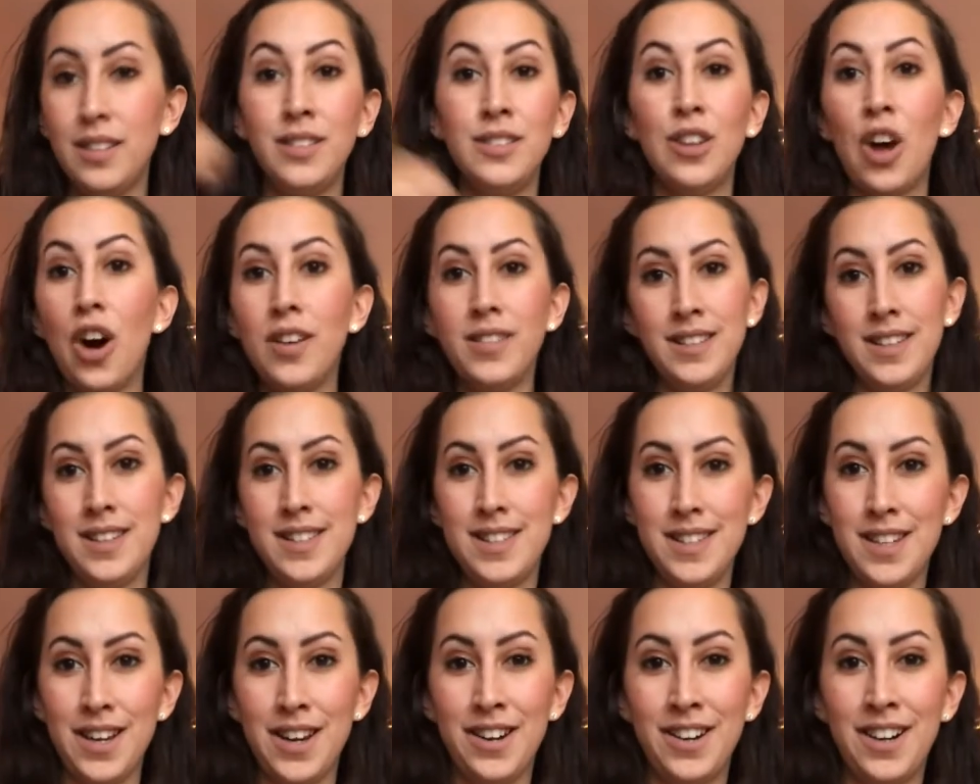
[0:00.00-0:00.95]
not this
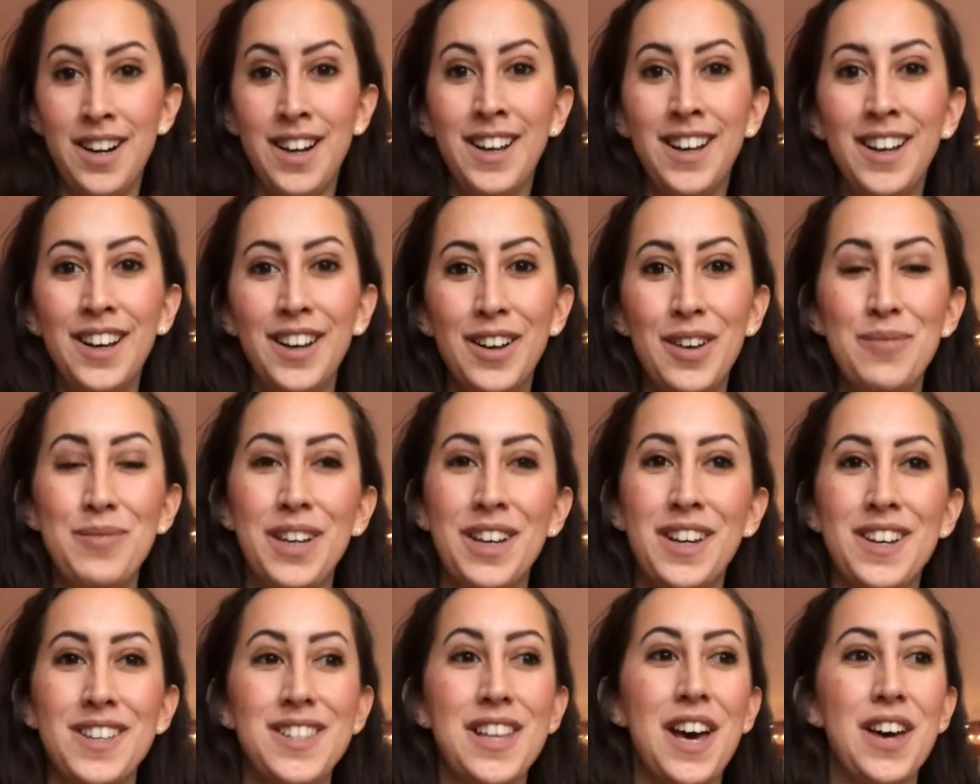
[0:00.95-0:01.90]
year
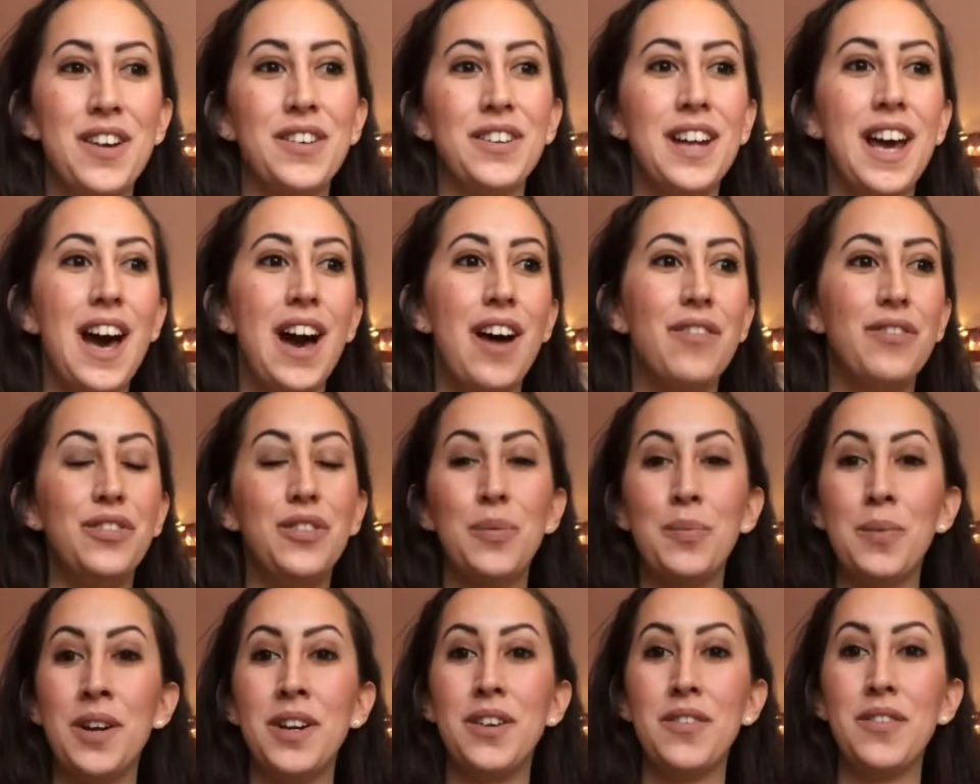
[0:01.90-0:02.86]
because I don't have the
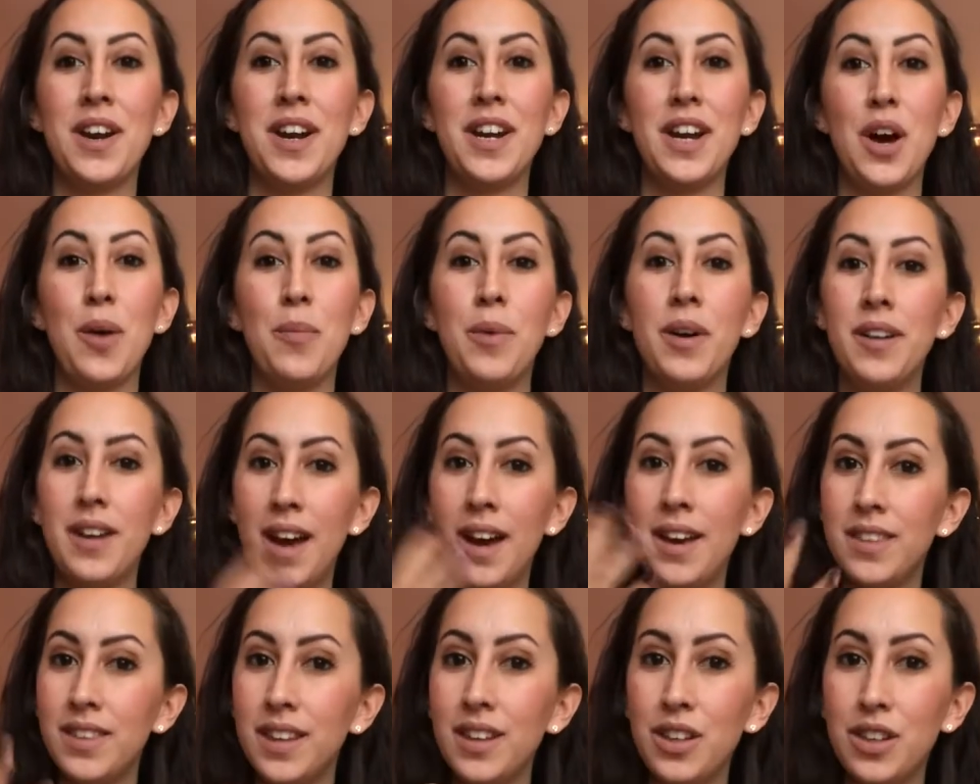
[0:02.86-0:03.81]
money right now, but I
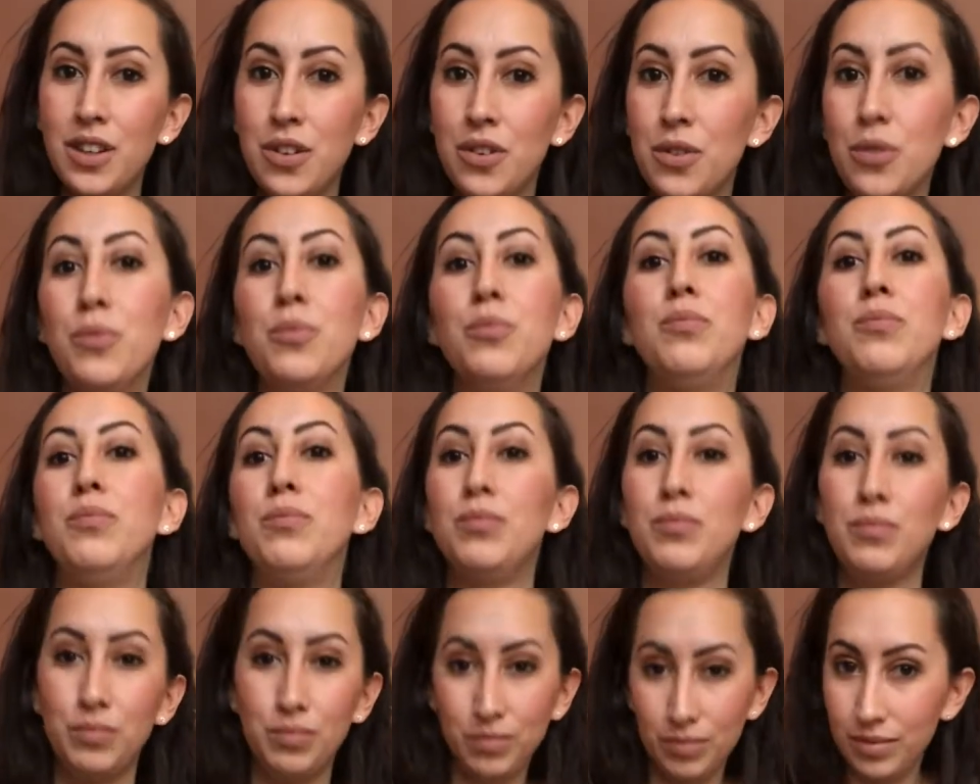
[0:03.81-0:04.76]
think you
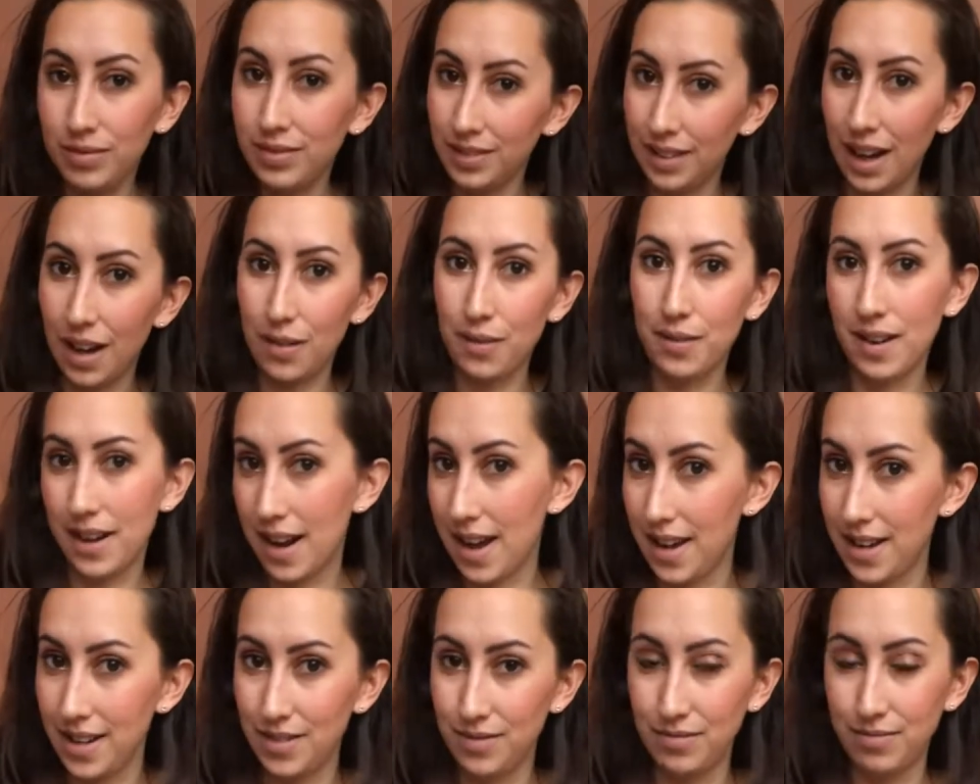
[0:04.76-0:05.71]
get what
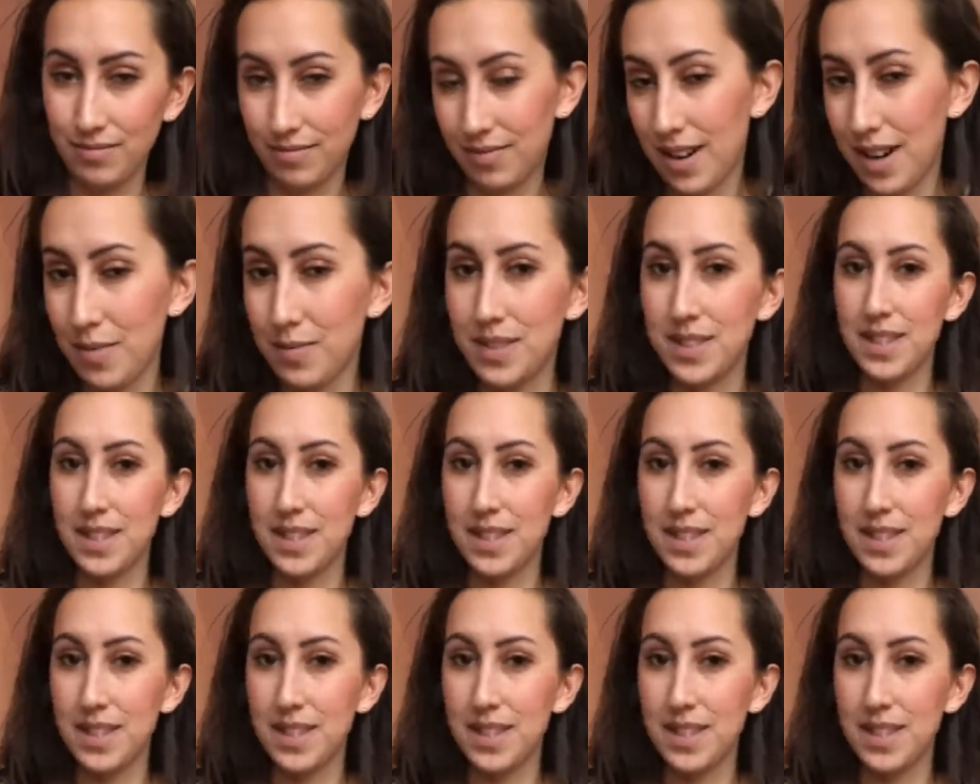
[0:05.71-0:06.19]
I'm